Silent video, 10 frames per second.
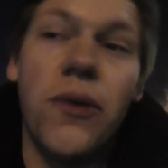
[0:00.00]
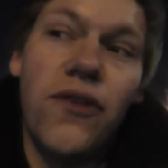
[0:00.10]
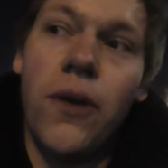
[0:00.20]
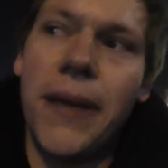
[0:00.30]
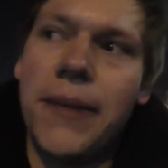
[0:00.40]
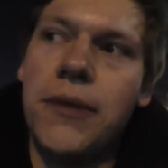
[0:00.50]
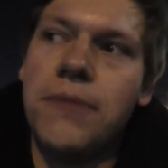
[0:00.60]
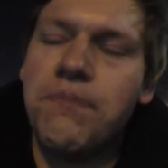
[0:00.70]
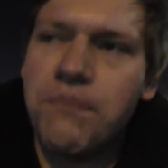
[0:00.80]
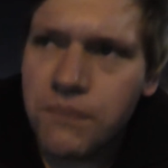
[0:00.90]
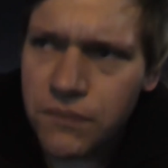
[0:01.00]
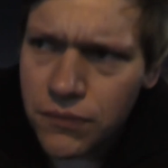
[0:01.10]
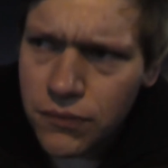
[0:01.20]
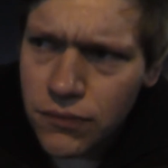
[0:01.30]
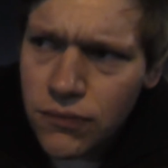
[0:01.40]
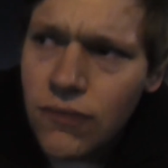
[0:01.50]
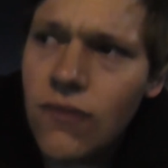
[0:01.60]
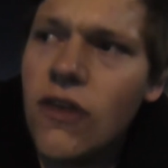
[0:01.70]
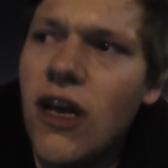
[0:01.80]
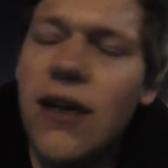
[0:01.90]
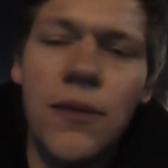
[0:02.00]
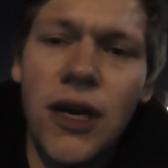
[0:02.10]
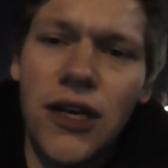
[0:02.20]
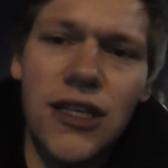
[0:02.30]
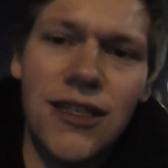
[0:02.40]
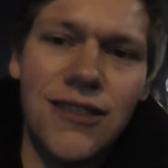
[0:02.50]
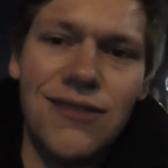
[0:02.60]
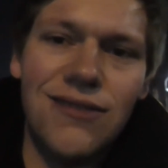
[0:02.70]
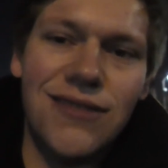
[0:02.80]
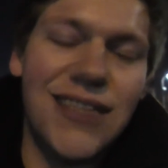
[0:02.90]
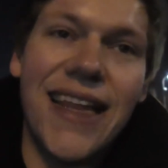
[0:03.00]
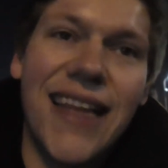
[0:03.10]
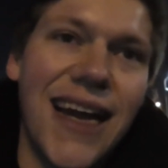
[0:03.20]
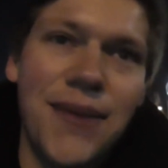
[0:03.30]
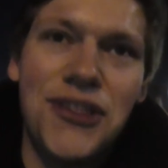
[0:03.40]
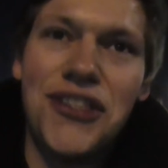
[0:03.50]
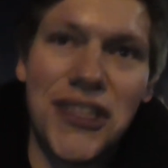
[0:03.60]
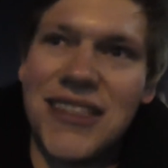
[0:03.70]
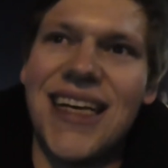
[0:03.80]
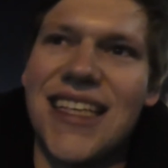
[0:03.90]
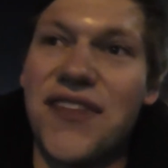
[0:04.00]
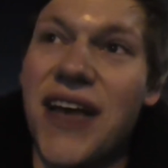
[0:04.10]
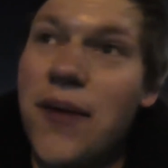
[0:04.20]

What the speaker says: 4 people, and I'm not going to say their names just in case I forget.